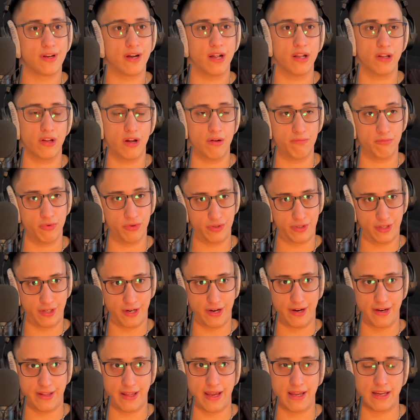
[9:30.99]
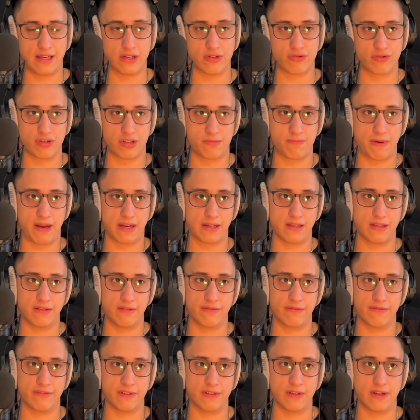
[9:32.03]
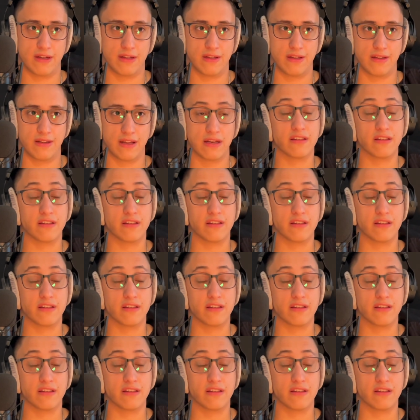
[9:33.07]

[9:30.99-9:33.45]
a lot more to kind of that introspective and